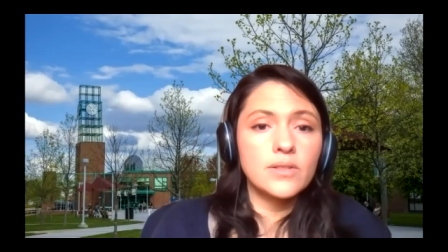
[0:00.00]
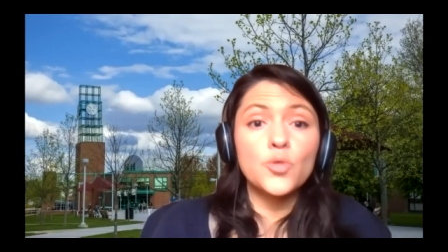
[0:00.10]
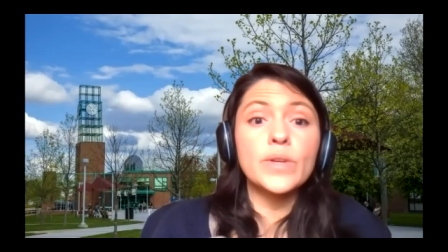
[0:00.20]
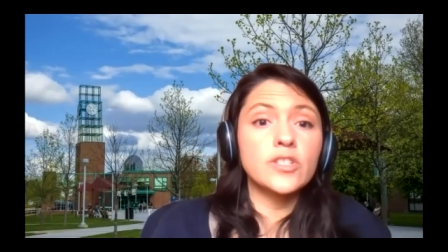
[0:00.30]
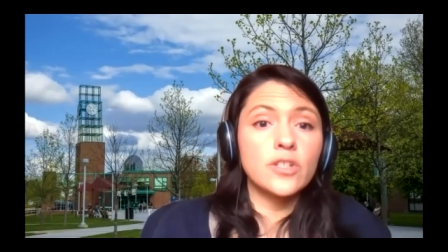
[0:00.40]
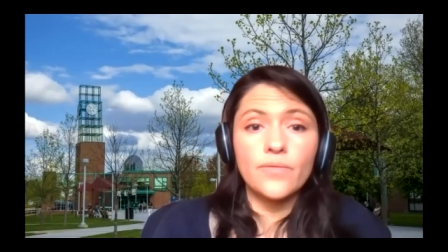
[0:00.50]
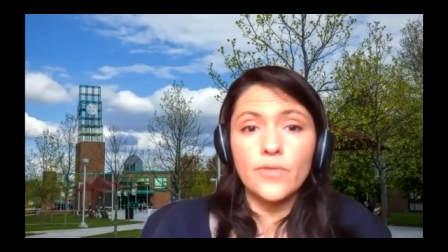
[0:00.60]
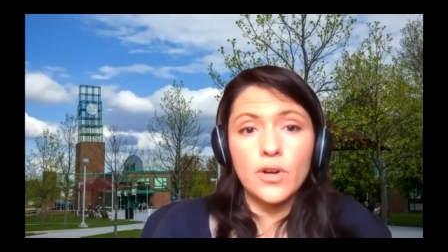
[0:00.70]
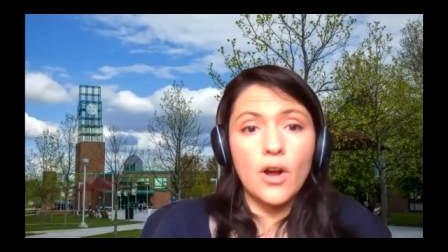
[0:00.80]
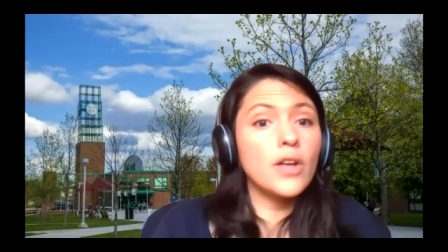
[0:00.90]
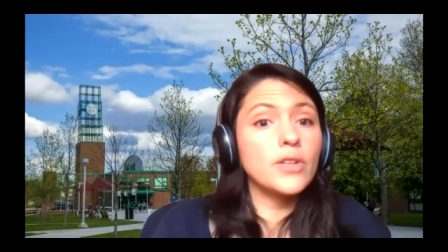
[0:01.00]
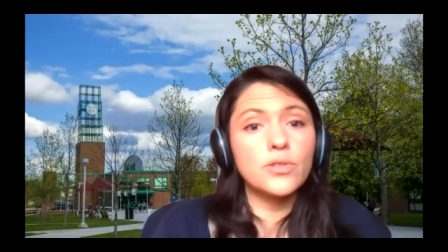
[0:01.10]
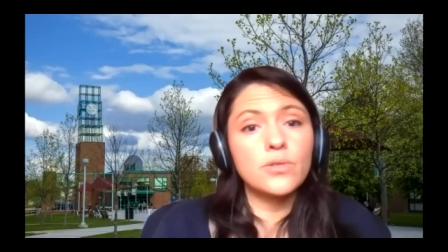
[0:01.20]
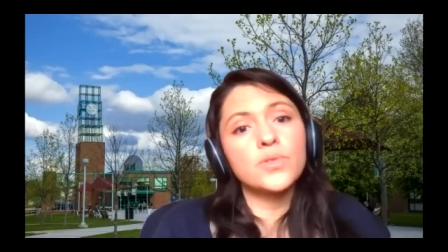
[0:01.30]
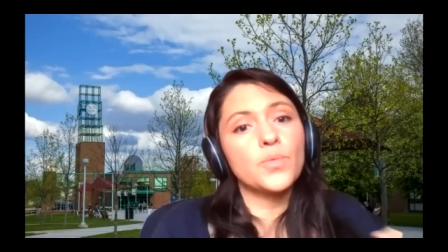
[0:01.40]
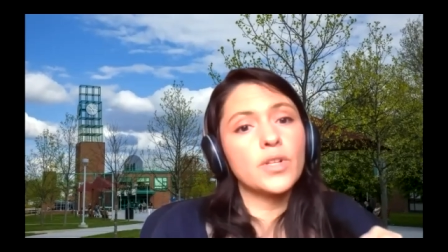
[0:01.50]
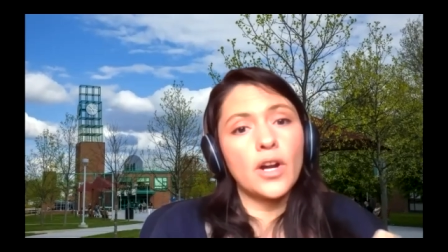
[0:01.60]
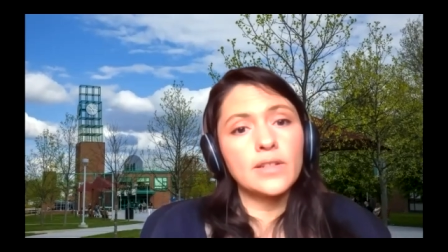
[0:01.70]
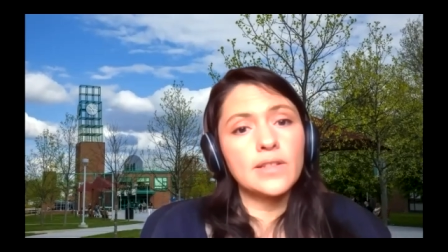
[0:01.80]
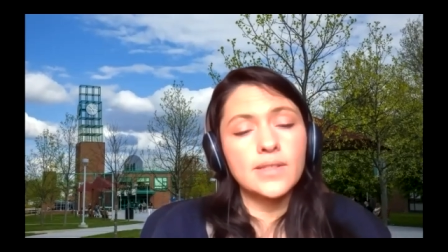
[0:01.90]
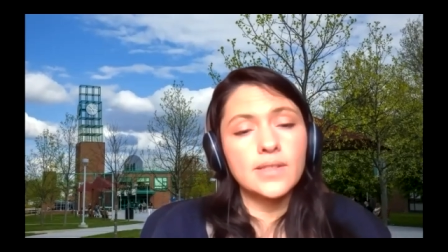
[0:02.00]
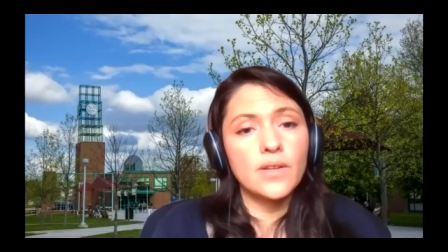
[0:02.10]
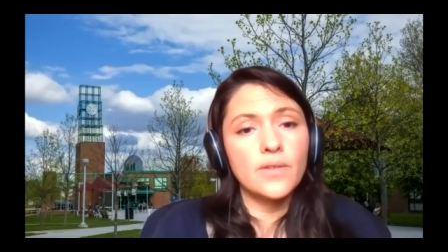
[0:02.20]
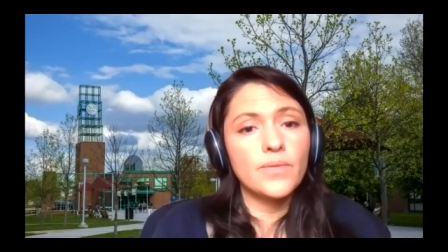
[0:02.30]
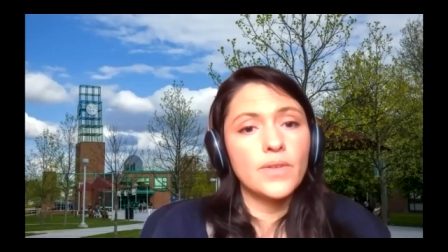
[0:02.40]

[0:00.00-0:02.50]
tuition for all students, regardless of